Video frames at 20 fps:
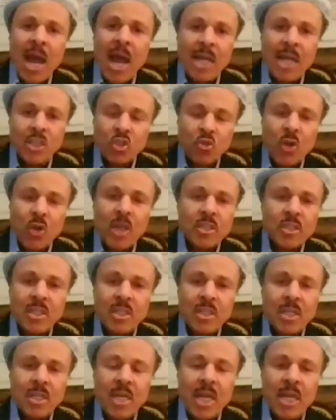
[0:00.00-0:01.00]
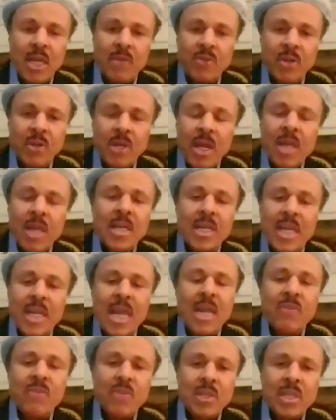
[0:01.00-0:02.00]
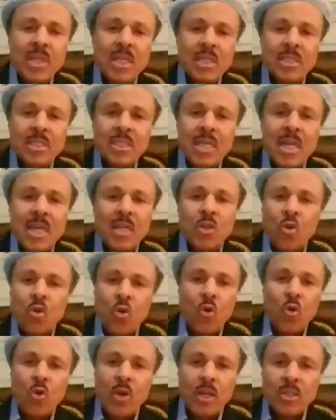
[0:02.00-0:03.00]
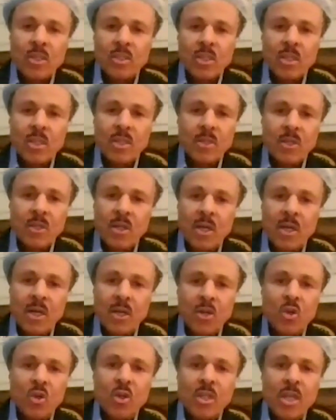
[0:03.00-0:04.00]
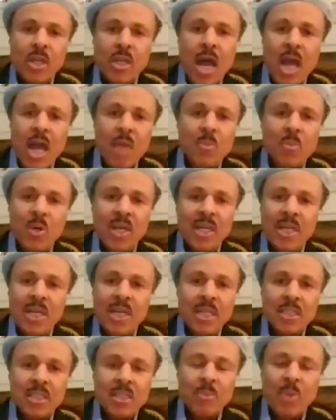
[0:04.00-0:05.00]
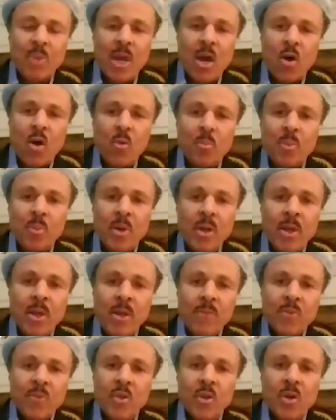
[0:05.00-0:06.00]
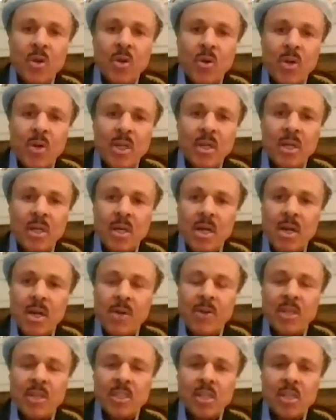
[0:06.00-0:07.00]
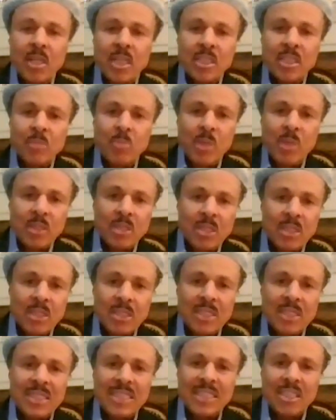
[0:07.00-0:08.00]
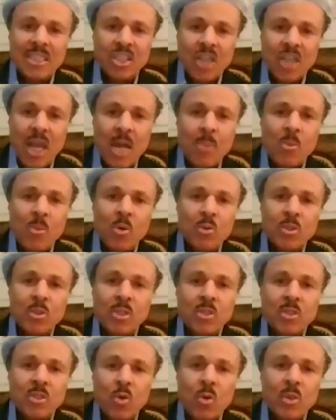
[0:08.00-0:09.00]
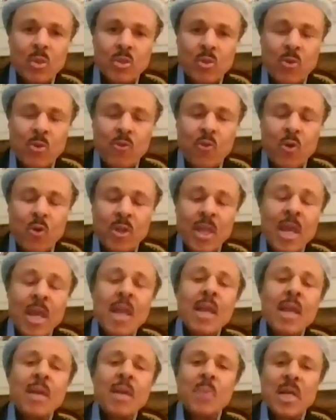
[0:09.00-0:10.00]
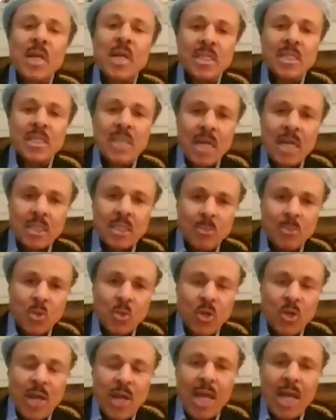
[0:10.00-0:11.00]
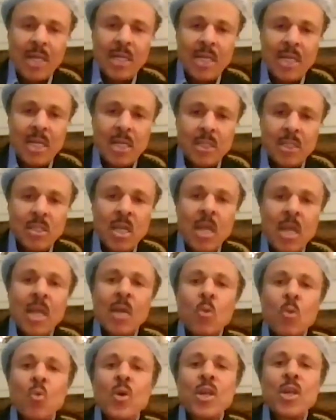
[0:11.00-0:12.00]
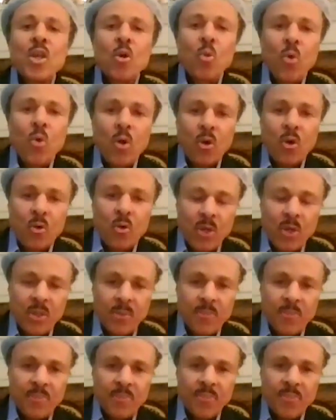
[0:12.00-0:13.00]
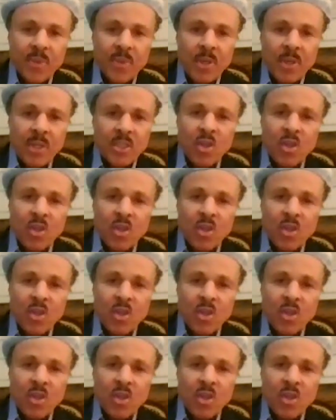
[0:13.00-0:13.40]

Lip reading: I trusted David. David then said, Corey is a good guy, but he needs some help. You know, his business is in shambles and so on and so forth, but he's got some good ideas. Will you work with him?